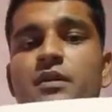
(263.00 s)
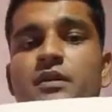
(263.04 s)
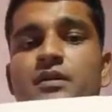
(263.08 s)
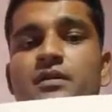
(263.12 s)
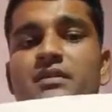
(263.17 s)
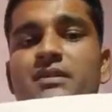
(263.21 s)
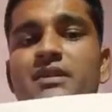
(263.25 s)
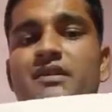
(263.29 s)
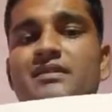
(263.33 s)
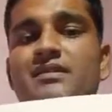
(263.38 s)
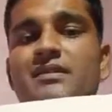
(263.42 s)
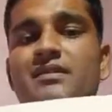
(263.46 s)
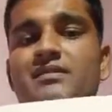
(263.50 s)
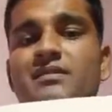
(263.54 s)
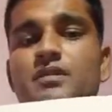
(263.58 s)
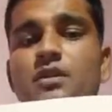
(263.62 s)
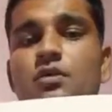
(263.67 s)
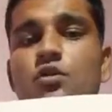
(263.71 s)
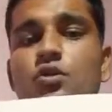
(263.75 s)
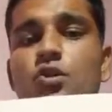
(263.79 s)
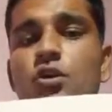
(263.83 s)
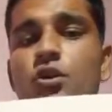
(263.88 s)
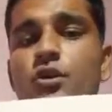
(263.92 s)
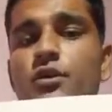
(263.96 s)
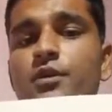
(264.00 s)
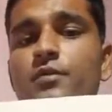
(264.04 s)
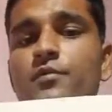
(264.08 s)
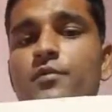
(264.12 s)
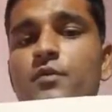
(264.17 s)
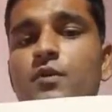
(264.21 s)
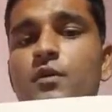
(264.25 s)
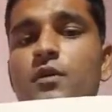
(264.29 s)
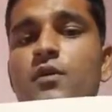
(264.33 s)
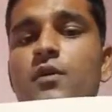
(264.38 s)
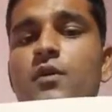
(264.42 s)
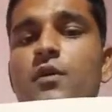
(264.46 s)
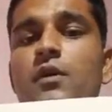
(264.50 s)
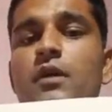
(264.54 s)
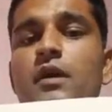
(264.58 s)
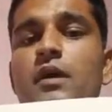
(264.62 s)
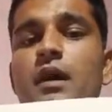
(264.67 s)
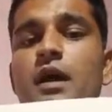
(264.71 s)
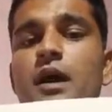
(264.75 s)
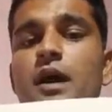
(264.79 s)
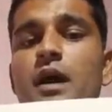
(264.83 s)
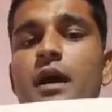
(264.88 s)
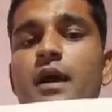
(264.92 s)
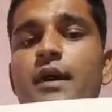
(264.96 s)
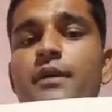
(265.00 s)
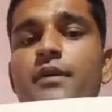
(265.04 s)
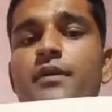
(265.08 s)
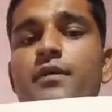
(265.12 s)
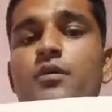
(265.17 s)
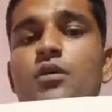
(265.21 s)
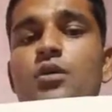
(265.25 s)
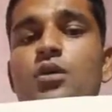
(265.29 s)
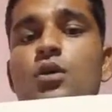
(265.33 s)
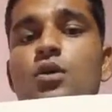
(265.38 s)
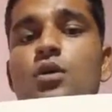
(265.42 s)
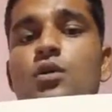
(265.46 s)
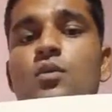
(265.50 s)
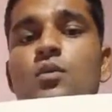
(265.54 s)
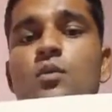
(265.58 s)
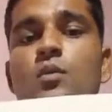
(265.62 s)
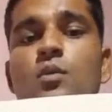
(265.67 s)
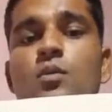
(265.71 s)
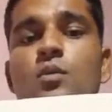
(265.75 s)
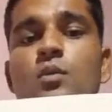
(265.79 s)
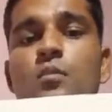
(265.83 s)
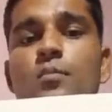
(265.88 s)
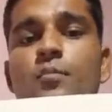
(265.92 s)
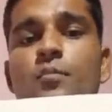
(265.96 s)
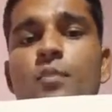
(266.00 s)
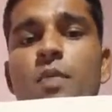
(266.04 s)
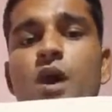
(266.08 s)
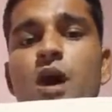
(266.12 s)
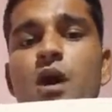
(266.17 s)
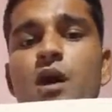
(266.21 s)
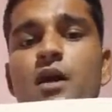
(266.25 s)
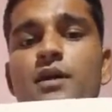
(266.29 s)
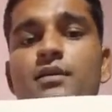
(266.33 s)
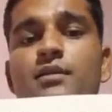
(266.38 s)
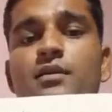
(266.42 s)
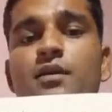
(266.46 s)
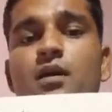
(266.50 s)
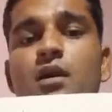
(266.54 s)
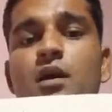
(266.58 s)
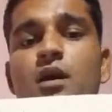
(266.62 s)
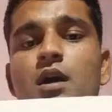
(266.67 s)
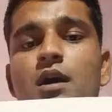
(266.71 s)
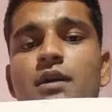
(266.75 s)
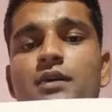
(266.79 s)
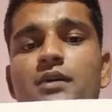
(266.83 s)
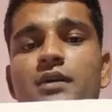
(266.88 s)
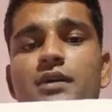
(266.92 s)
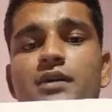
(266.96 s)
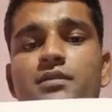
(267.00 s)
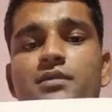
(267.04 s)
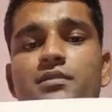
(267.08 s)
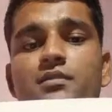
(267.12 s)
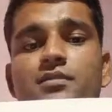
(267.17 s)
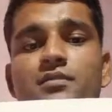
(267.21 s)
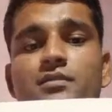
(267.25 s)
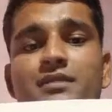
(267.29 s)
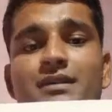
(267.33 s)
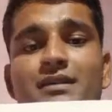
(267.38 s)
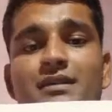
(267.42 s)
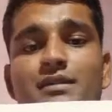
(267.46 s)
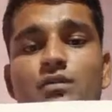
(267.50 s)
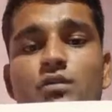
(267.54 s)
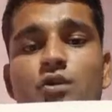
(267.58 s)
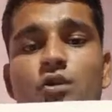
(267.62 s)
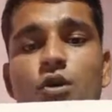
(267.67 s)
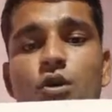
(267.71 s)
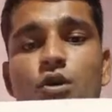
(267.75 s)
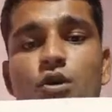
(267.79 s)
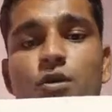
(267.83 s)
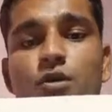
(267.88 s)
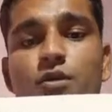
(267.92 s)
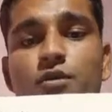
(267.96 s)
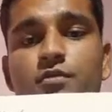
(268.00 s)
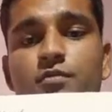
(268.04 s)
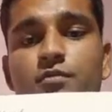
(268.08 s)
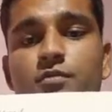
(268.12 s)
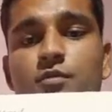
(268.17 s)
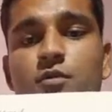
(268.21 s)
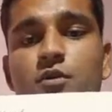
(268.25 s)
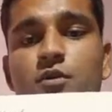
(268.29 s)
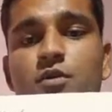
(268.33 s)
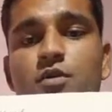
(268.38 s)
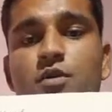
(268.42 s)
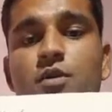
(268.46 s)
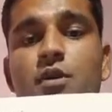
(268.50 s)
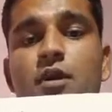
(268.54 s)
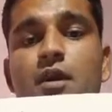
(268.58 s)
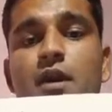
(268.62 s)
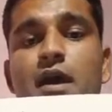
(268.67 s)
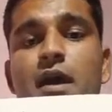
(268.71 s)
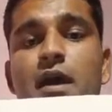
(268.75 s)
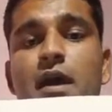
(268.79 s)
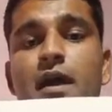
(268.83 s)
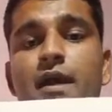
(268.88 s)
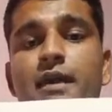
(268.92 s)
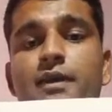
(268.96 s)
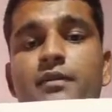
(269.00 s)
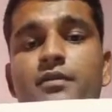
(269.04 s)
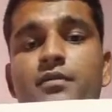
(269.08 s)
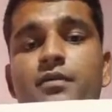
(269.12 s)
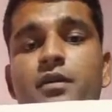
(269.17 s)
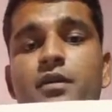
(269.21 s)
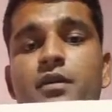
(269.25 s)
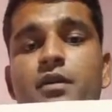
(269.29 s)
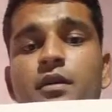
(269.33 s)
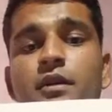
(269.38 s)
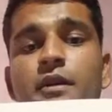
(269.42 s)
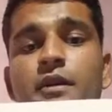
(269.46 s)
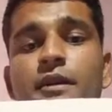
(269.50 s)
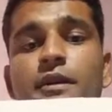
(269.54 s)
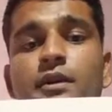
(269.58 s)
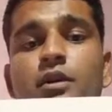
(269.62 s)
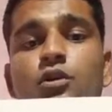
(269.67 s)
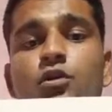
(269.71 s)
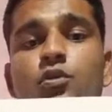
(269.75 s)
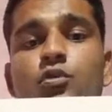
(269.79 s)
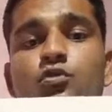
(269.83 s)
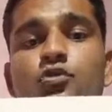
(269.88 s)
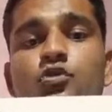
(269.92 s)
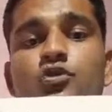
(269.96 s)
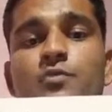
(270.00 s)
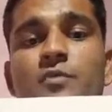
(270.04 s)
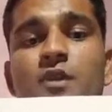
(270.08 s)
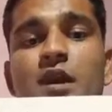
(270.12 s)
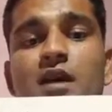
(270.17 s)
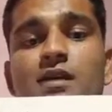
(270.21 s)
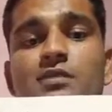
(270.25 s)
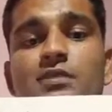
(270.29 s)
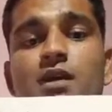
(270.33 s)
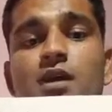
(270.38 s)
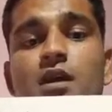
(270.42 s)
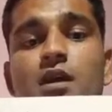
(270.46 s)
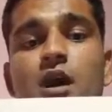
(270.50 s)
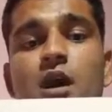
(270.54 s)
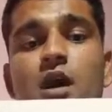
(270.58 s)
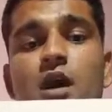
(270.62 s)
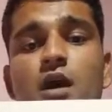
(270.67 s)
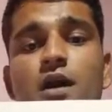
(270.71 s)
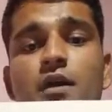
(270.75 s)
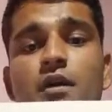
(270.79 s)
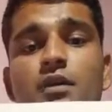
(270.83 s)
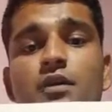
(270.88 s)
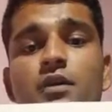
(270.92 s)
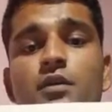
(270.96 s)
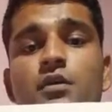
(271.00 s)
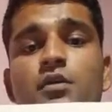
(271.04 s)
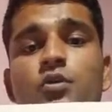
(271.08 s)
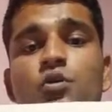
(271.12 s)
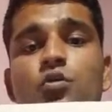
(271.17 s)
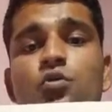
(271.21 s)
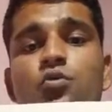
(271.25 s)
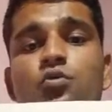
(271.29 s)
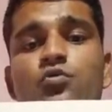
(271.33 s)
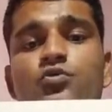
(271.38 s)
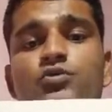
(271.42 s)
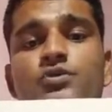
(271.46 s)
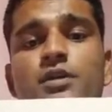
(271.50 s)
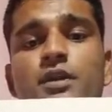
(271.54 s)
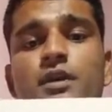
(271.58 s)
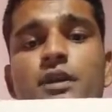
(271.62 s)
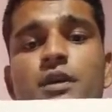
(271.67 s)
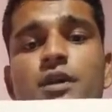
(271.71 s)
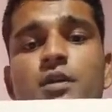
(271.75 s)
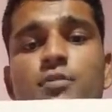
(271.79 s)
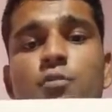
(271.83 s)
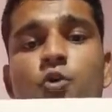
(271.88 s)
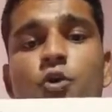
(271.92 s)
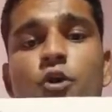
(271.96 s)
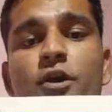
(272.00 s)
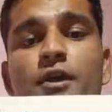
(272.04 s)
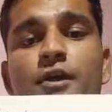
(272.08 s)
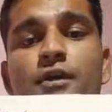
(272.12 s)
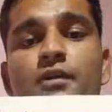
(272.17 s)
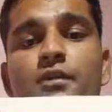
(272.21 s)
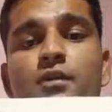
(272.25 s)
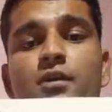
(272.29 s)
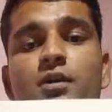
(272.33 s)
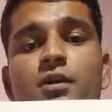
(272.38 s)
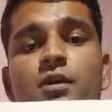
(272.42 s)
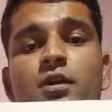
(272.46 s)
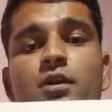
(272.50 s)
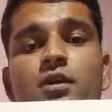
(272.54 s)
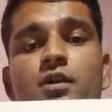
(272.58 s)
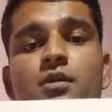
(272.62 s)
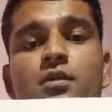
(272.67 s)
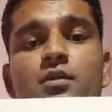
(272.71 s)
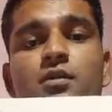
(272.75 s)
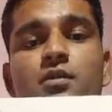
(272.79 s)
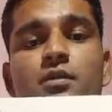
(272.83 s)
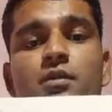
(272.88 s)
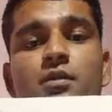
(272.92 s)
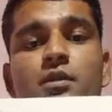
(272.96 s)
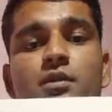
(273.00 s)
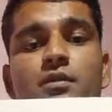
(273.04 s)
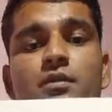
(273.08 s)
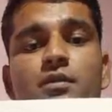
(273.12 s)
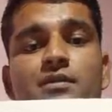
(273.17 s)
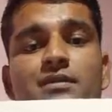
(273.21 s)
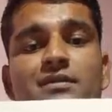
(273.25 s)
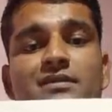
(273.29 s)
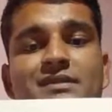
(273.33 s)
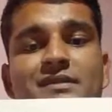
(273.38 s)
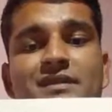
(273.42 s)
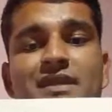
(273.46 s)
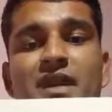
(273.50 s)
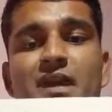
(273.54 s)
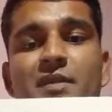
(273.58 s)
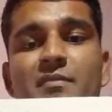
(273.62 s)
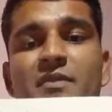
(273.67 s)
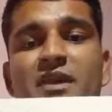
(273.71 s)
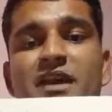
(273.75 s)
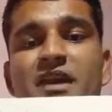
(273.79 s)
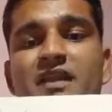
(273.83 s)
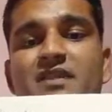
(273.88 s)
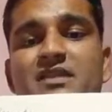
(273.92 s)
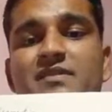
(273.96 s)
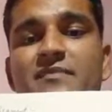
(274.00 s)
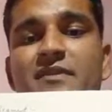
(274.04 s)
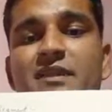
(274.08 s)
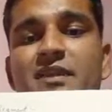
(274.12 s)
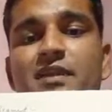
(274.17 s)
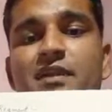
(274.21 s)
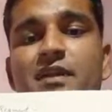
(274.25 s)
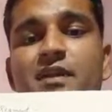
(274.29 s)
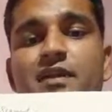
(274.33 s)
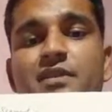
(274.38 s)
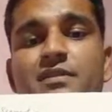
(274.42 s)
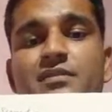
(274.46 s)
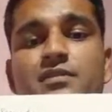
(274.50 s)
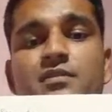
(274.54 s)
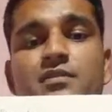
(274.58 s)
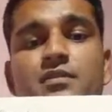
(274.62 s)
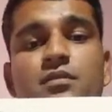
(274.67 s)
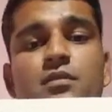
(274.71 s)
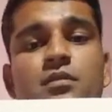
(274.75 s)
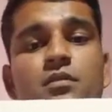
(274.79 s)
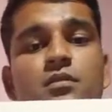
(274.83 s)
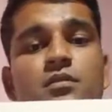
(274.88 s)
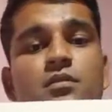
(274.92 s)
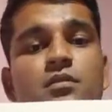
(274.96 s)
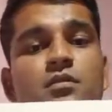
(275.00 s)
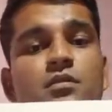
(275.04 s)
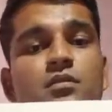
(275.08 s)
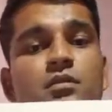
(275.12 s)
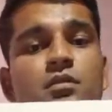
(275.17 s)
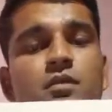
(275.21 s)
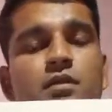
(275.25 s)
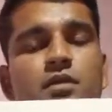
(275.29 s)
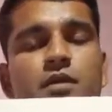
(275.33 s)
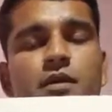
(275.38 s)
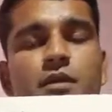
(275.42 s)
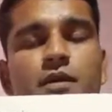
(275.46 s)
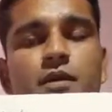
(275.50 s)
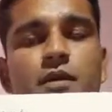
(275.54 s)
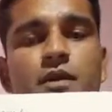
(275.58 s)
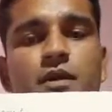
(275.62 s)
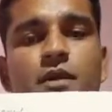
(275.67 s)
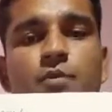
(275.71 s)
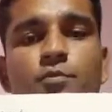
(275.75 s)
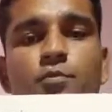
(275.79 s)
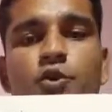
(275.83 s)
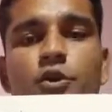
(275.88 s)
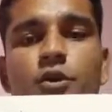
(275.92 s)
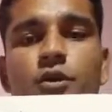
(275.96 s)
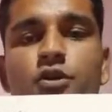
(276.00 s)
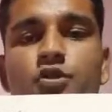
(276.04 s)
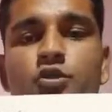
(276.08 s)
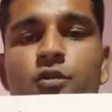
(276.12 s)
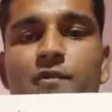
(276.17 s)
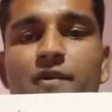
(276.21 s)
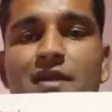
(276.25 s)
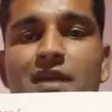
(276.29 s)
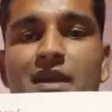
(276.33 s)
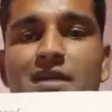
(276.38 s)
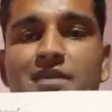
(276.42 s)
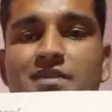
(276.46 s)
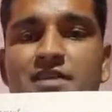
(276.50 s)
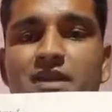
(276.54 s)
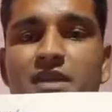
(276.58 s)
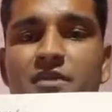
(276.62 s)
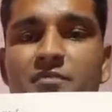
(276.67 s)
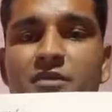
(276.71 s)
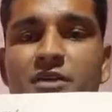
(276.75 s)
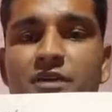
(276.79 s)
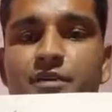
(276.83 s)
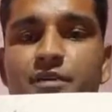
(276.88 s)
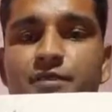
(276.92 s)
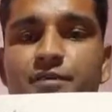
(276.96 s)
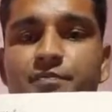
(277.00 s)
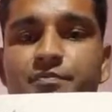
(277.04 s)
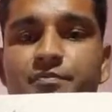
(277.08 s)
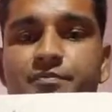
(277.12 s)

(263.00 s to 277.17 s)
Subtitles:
This is a chord and part under this chord and enclosed by the arc whose end point same as well as end point of a line segment,